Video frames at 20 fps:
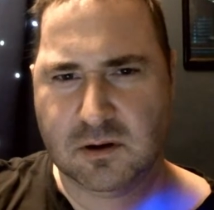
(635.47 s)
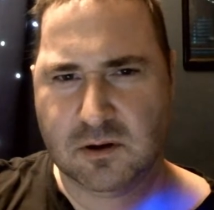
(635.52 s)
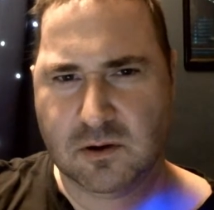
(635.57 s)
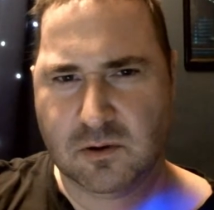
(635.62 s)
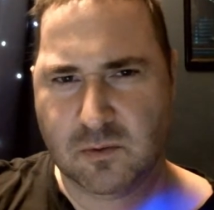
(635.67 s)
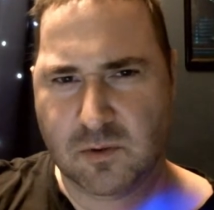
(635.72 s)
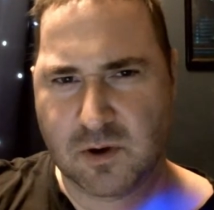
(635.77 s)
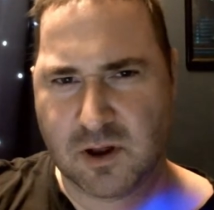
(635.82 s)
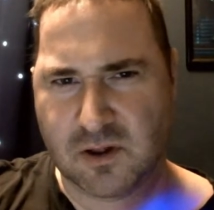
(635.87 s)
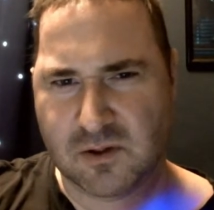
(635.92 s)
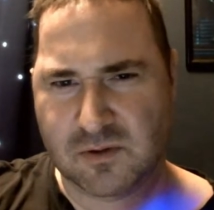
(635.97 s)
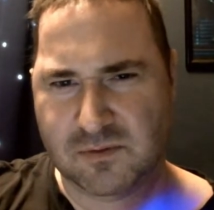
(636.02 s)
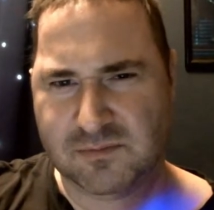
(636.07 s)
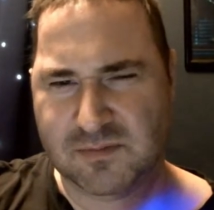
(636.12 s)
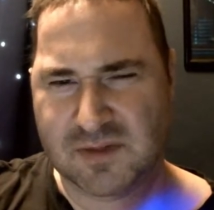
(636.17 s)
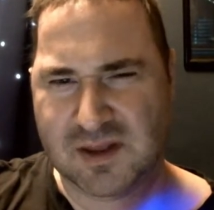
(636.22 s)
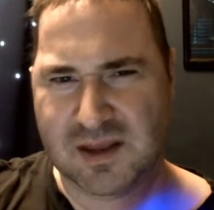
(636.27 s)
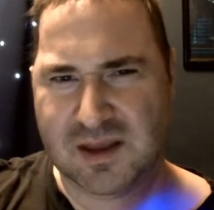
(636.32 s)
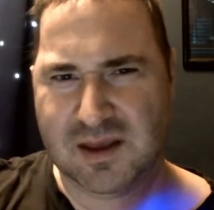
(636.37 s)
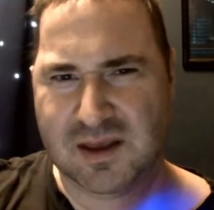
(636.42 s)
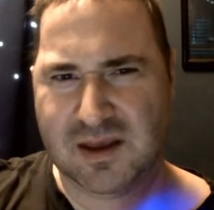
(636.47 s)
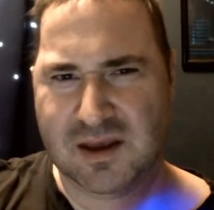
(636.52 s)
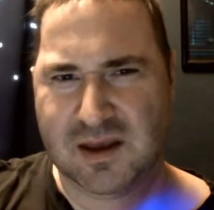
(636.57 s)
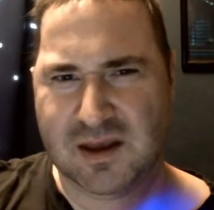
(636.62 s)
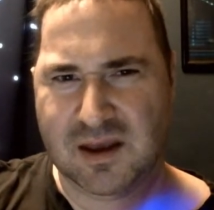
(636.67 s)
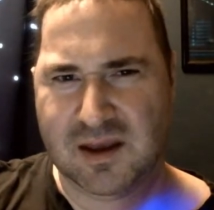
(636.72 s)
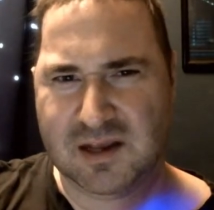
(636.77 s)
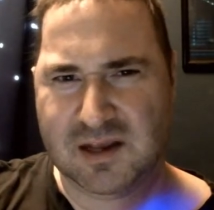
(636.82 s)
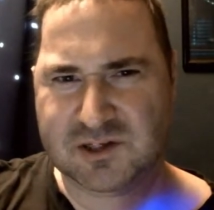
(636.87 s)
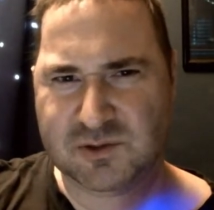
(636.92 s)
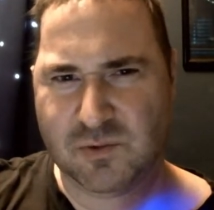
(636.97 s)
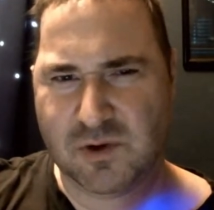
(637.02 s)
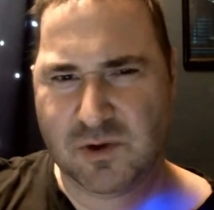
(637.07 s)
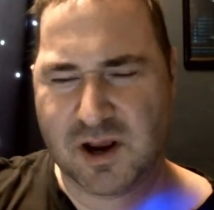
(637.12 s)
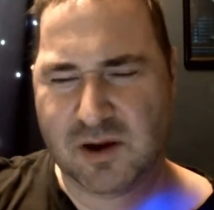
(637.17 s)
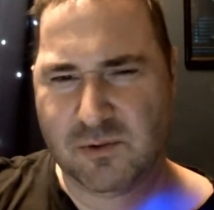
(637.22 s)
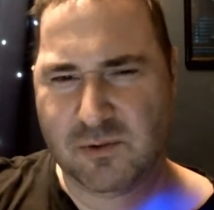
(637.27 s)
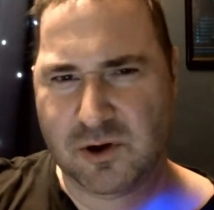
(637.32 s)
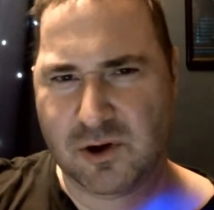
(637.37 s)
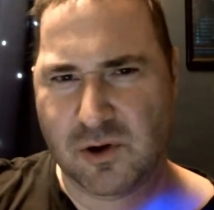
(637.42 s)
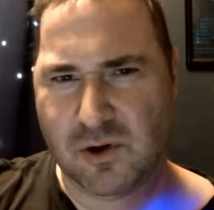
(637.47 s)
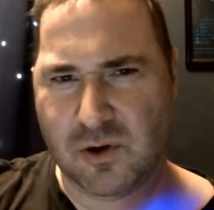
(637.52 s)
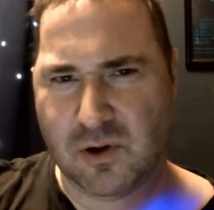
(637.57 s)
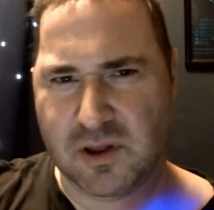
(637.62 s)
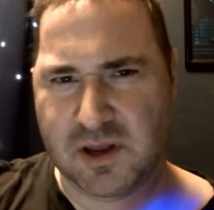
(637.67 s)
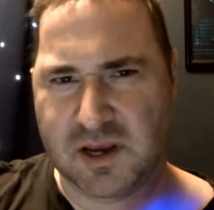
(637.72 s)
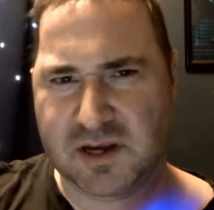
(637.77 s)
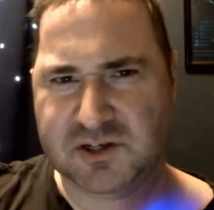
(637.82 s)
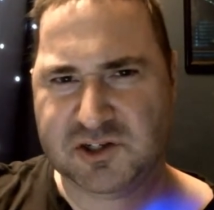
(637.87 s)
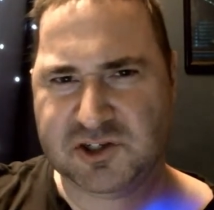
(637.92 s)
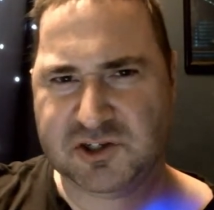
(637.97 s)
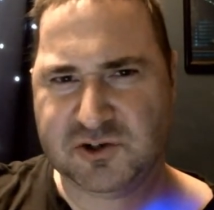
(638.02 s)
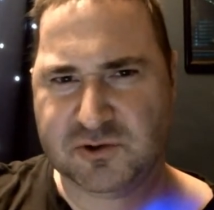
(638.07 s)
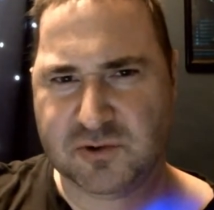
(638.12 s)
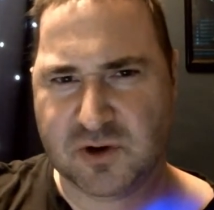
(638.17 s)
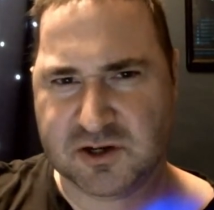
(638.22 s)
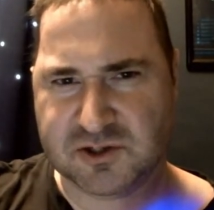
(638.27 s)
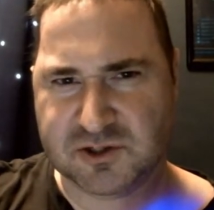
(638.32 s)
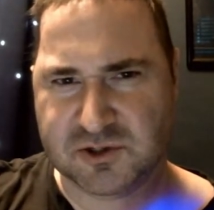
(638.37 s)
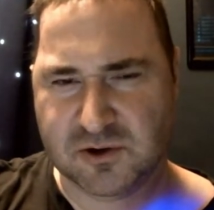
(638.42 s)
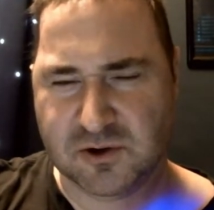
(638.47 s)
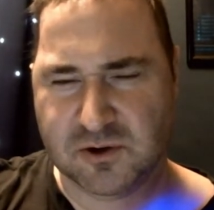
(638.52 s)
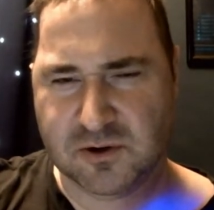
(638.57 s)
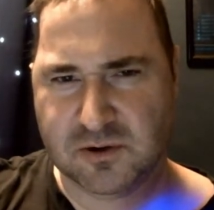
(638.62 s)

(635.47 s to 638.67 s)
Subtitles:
Well, it's what I would call a stressor.